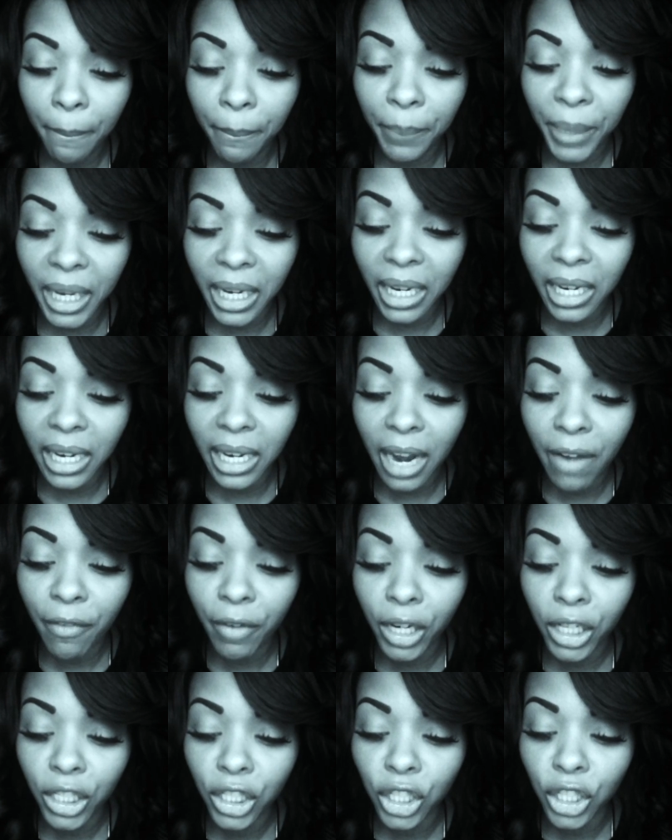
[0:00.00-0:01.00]
be
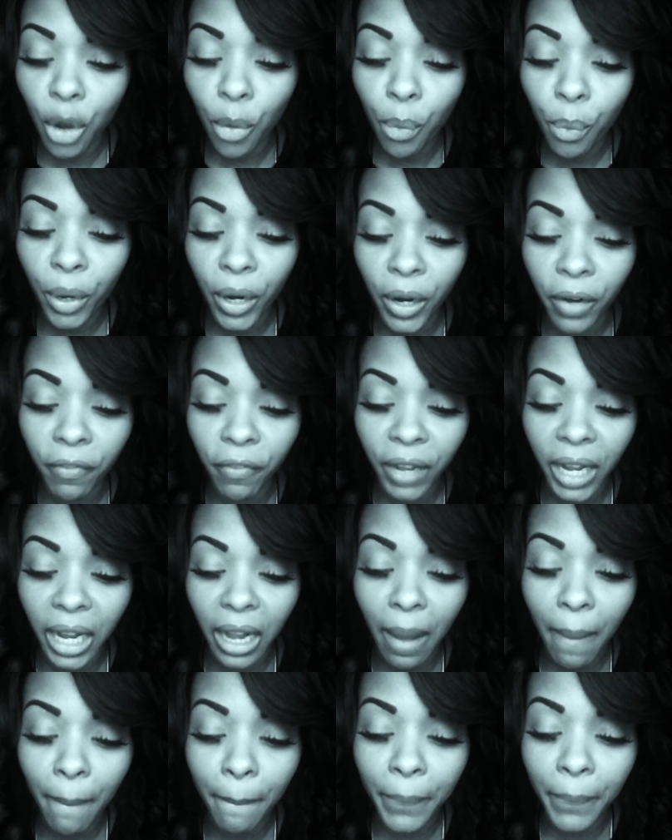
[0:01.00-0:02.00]
never so perfect
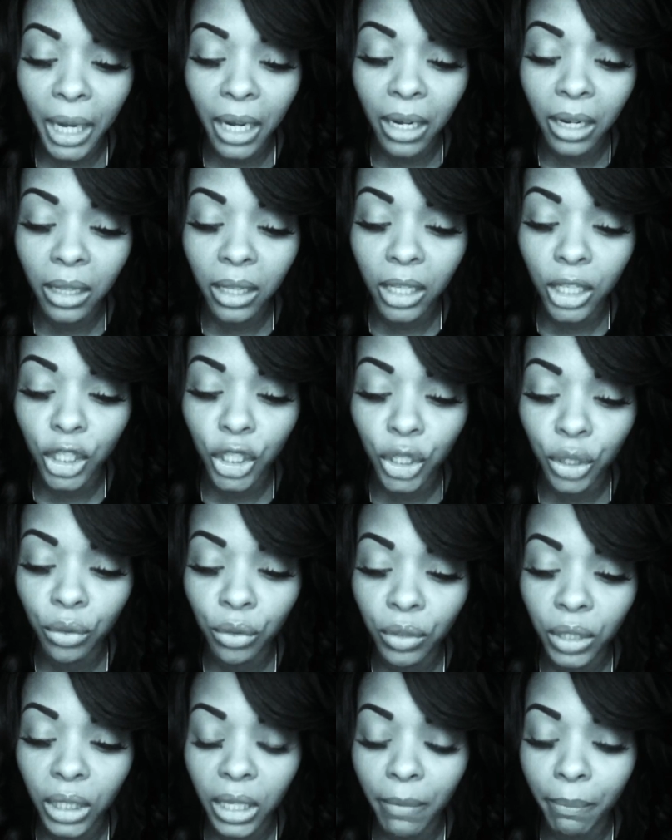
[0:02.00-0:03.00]
among the
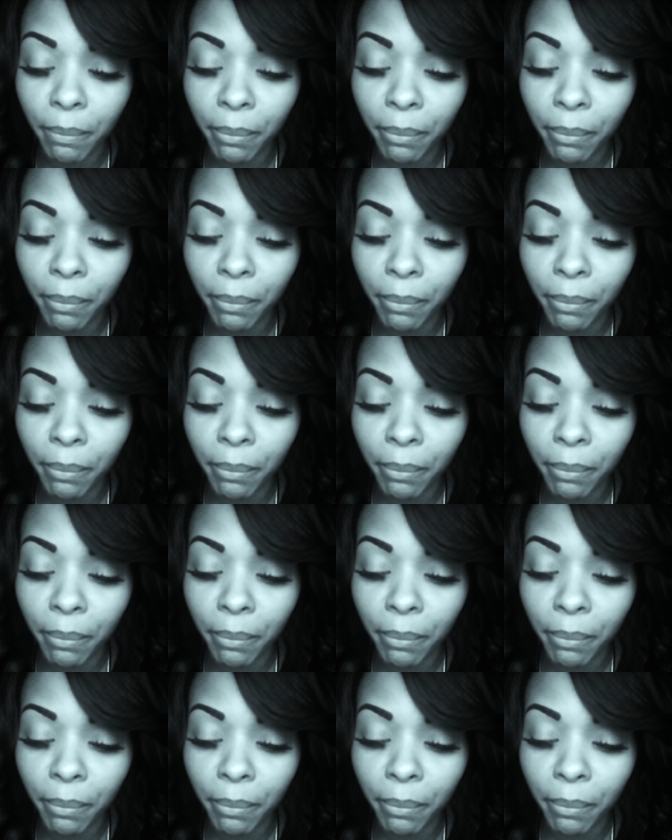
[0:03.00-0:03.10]
children of